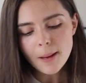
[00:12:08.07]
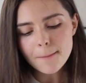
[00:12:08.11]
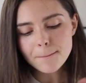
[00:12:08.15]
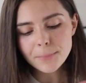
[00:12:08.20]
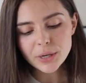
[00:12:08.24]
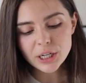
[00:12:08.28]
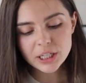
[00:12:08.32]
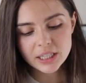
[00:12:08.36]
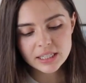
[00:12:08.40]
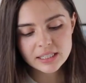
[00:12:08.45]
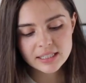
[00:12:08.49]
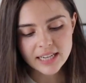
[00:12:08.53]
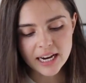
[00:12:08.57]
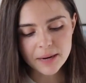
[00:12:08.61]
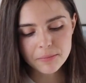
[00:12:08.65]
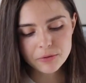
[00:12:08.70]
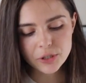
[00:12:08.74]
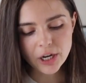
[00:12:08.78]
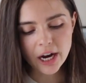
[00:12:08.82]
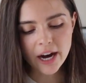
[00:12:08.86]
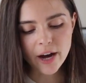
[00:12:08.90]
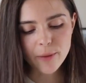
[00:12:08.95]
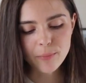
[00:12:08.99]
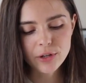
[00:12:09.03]
But at the same
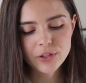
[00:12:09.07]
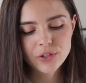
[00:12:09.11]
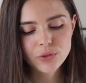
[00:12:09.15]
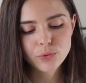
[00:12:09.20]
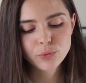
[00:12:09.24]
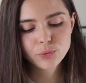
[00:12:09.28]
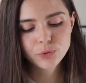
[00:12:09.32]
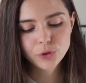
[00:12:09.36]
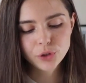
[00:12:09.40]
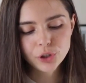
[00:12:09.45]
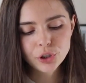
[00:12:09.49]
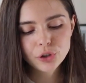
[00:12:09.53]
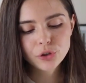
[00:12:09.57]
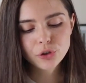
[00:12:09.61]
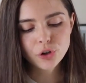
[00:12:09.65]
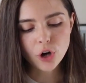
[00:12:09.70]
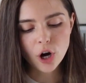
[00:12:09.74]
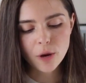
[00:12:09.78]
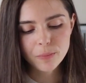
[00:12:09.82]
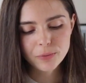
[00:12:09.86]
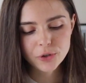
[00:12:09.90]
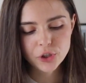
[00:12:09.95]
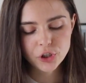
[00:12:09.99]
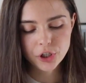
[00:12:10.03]
time, it's a really good
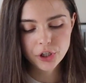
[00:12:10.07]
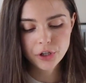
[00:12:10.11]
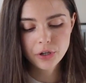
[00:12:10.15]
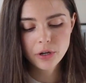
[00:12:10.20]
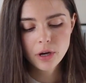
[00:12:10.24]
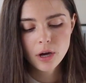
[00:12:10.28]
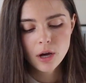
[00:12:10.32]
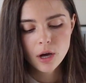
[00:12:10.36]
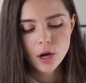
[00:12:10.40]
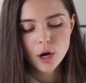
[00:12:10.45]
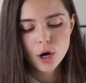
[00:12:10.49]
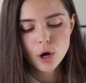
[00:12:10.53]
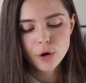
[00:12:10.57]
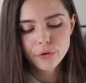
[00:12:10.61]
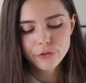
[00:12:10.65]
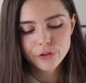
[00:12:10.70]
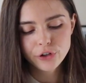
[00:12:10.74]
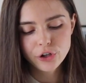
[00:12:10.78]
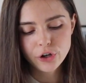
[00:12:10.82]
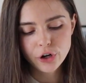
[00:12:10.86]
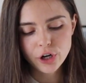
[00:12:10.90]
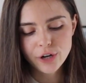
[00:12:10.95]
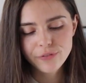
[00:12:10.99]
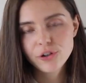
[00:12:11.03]
option for,
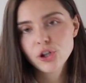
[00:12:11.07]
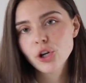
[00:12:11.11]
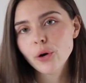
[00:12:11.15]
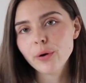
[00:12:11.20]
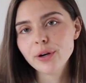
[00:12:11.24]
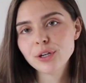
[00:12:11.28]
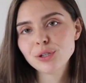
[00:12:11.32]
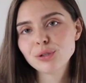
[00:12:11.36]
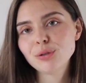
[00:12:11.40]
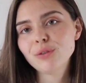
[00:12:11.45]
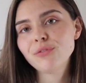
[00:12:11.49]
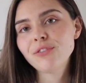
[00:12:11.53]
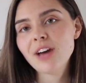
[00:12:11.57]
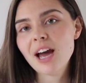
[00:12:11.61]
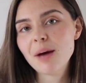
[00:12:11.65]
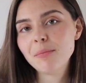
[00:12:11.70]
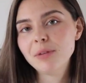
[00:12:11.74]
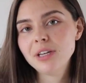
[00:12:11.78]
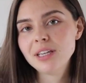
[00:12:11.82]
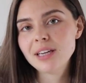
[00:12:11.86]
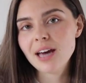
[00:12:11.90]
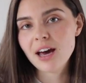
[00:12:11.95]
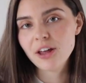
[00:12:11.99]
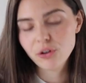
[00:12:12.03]
you know, if you're going to a
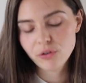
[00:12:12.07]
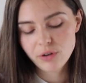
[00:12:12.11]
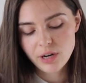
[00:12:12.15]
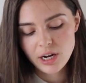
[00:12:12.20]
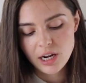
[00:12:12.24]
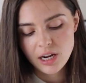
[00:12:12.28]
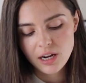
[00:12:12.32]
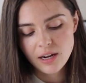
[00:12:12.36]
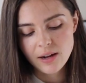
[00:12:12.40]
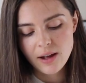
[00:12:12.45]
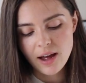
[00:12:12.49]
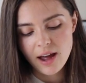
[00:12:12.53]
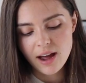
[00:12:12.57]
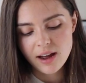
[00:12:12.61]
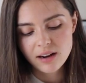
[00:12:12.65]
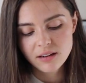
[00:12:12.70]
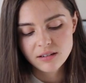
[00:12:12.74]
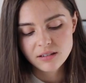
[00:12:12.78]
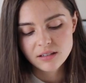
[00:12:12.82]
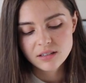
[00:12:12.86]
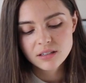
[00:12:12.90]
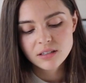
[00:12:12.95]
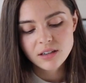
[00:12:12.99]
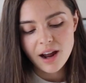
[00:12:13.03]
family gathering
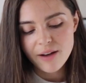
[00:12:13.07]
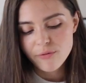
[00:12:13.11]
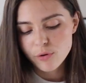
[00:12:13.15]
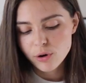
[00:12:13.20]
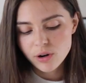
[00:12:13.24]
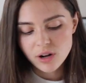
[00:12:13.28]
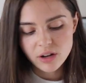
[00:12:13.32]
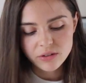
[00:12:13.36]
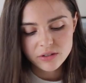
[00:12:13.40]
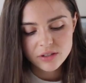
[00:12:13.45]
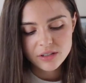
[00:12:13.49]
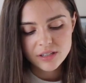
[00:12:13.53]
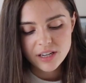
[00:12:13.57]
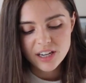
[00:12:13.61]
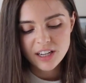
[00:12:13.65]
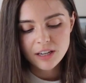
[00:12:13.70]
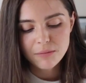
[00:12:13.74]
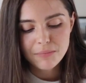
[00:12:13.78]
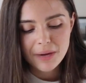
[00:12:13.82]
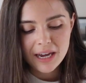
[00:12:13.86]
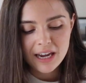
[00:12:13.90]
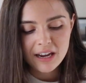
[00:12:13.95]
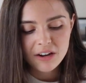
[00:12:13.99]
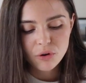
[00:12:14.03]
and everyone else is eating
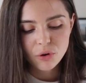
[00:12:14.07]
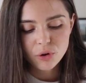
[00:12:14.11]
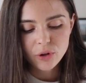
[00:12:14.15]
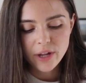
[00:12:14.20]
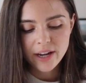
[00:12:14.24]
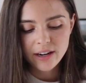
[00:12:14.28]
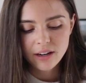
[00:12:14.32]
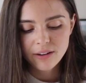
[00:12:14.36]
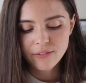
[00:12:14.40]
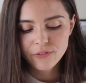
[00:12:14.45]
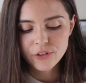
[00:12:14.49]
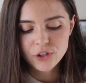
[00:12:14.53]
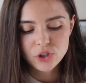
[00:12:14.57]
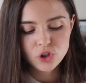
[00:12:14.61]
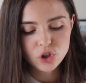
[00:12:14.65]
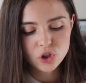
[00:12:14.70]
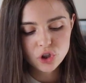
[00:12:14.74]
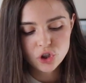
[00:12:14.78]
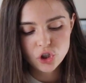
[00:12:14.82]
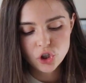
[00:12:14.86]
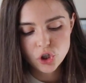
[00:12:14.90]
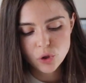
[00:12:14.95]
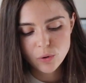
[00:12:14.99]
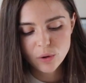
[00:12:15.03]
meat, or like if there's
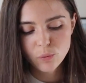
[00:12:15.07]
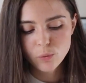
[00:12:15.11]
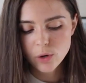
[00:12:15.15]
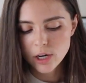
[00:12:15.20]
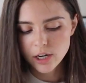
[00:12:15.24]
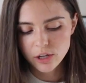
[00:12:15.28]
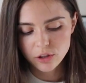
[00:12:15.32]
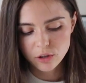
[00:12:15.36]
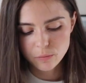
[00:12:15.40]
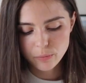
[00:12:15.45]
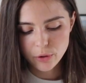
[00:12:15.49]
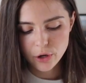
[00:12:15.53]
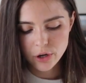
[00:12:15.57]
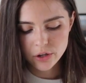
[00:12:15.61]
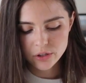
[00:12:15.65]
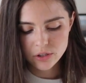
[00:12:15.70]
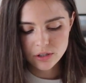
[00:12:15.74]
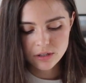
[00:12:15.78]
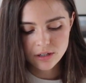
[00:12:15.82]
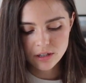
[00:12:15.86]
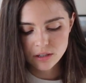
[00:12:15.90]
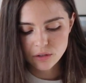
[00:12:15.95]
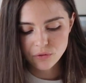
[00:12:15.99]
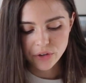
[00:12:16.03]
just you and one other person
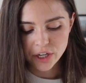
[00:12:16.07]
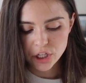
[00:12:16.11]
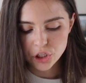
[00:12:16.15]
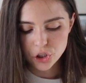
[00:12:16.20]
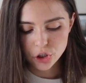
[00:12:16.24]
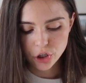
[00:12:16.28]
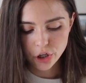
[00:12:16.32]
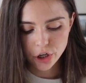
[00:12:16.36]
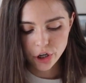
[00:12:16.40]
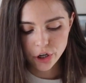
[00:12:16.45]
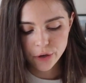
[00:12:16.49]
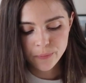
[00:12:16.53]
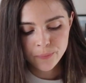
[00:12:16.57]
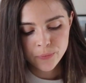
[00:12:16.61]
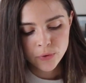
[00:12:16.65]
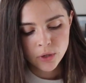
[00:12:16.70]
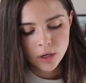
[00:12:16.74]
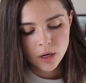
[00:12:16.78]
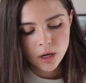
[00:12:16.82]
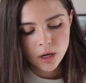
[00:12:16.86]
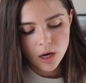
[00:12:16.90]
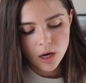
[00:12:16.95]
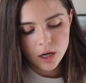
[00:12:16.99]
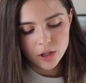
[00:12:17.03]
that's veggie,
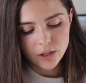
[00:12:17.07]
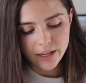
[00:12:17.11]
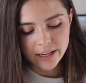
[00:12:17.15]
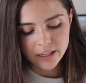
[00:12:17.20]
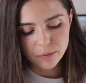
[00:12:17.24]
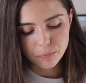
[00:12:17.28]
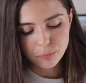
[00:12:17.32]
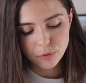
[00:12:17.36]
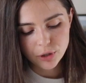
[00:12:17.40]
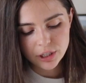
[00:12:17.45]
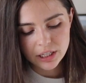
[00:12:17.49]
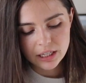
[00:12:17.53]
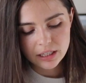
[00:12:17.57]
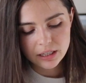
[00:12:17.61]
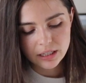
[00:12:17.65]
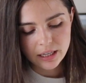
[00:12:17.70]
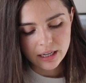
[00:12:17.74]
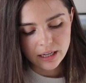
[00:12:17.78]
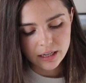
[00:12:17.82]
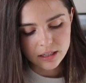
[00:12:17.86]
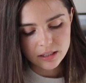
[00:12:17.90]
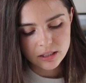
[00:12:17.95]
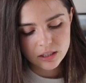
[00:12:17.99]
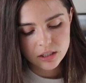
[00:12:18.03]
like bringing
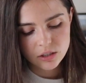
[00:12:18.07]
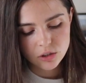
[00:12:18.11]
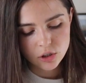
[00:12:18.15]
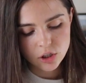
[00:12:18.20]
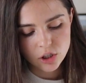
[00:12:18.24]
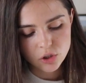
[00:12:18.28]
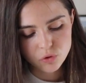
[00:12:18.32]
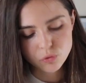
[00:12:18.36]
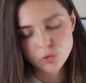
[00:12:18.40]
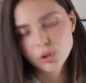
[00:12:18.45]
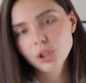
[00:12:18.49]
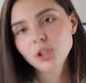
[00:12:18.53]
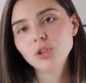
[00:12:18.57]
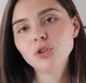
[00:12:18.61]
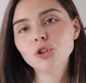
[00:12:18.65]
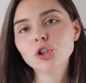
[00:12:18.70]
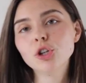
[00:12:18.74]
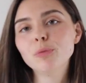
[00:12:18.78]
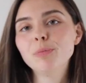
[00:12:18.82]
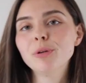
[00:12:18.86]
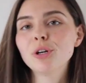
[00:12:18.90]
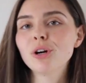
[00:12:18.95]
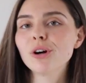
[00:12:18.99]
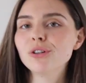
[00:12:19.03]
this is really
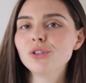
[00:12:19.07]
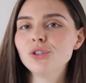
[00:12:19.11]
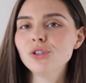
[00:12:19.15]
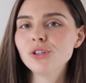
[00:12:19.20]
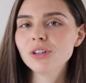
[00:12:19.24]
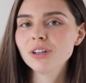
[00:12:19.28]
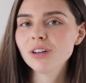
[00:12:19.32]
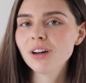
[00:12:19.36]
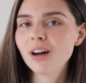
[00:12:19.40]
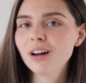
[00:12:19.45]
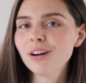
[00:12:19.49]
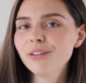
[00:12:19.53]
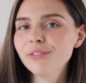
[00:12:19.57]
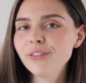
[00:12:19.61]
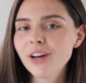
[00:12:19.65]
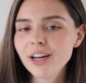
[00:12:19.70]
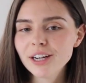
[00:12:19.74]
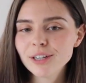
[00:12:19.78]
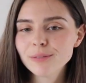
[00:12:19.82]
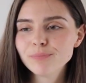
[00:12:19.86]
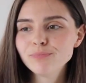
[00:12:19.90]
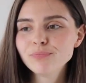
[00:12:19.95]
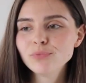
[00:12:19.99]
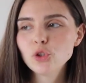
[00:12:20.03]
good because you can kind of like
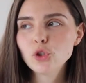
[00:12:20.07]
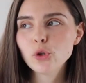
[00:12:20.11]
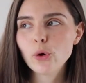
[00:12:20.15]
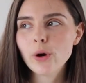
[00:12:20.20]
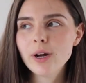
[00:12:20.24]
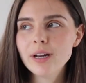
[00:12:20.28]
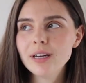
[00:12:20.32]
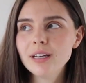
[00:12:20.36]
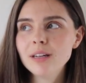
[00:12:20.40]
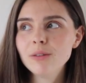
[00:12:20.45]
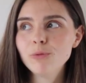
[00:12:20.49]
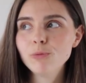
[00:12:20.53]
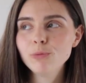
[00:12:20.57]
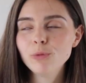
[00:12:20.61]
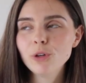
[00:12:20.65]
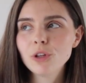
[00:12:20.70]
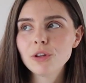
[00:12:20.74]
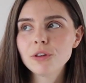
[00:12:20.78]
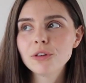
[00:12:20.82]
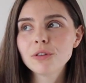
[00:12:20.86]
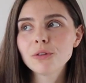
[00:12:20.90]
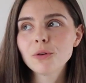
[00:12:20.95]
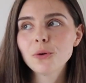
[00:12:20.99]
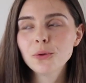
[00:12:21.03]
join in
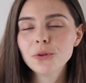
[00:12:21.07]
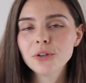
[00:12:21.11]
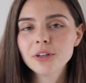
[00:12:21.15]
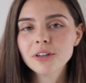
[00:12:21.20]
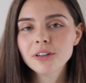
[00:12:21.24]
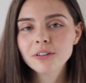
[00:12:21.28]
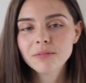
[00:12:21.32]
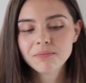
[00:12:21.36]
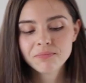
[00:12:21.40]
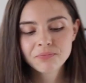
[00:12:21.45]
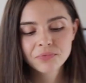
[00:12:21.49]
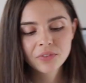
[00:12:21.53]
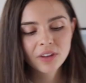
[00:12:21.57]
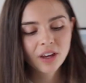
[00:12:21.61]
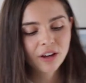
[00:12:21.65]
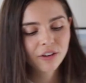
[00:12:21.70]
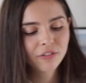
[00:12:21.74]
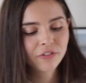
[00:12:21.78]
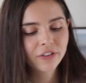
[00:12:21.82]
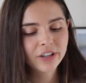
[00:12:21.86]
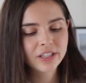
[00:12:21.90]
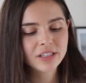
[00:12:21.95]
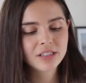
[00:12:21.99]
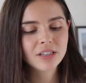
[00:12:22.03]
with all the
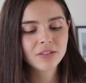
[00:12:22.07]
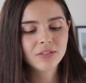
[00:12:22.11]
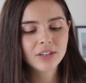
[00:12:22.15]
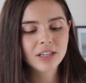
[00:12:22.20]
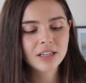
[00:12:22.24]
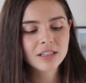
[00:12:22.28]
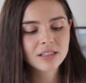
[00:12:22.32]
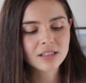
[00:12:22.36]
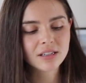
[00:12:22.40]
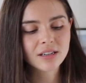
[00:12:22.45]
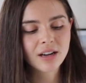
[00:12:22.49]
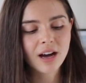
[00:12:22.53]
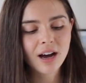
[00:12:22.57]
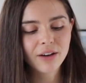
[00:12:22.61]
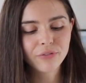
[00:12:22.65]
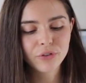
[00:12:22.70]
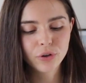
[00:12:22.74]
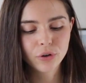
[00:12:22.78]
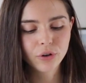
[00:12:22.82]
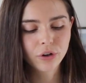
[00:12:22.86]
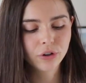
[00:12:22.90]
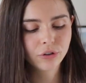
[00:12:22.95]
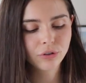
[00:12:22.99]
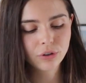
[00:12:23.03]
festivities and have
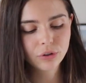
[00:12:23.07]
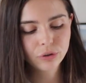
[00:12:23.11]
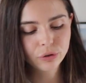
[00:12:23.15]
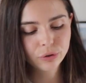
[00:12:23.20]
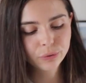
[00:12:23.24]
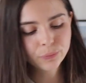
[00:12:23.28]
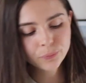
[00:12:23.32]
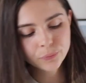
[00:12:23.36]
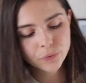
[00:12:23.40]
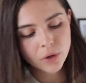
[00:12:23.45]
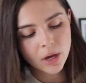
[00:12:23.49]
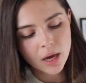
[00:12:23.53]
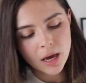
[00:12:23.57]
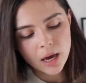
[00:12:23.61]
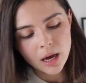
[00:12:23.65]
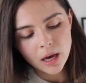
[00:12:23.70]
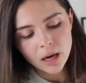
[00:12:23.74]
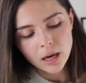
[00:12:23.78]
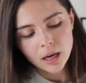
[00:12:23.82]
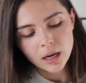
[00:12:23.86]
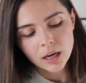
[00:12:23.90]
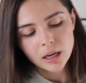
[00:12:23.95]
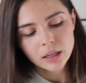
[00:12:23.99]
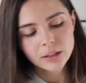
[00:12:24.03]
your own
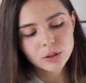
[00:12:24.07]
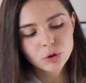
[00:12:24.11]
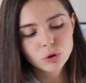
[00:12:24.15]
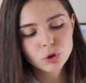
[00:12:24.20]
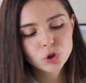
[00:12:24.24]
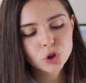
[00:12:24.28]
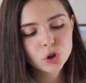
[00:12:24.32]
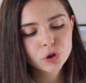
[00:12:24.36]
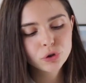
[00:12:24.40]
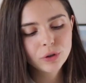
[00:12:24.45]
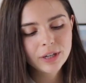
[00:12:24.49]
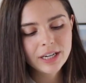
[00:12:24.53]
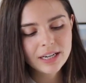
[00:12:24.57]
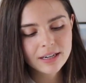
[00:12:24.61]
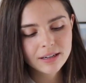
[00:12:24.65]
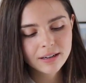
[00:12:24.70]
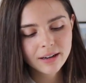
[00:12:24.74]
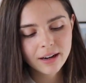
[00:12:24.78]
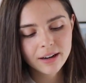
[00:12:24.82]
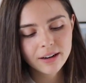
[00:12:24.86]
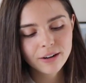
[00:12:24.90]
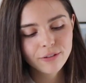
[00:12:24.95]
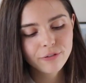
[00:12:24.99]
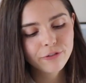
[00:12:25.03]
little treat
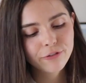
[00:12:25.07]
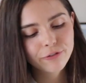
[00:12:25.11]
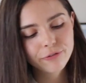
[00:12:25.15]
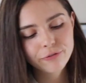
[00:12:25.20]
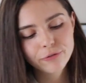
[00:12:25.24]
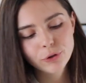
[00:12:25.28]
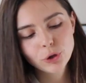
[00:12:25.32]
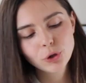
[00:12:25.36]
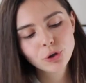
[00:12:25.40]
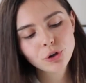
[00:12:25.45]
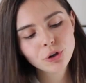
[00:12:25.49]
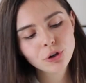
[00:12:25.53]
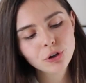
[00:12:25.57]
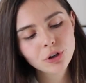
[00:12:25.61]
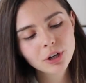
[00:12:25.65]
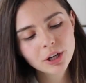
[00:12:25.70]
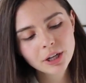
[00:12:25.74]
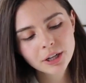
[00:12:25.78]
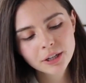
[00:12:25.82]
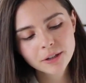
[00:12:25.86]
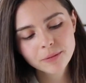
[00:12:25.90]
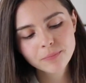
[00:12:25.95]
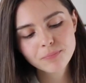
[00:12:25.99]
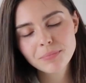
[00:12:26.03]
kind of food
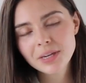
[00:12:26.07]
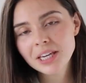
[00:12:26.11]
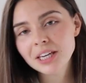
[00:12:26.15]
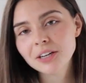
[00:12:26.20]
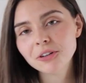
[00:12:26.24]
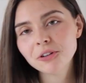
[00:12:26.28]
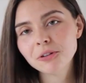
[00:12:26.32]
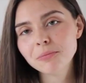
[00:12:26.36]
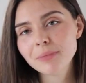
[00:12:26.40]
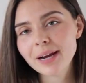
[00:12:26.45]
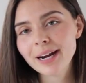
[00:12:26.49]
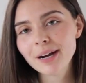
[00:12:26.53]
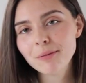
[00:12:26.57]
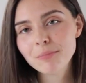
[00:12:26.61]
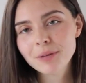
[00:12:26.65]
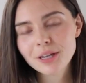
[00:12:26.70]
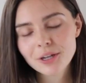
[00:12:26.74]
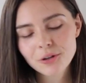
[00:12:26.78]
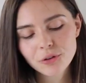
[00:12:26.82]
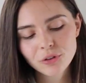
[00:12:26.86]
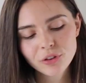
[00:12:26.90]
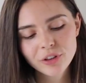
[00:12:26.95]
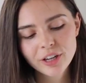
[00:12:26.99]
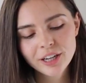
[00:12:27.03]
meal, main
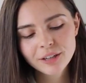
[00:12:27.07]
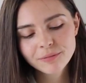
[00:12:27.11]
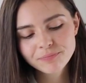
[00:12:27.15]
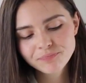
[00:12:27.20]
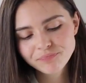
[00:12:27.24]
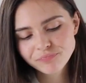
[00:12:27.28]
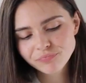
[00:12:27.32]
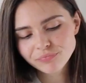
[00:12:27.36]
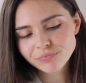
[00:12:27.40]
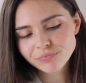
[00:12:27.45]
meal thing.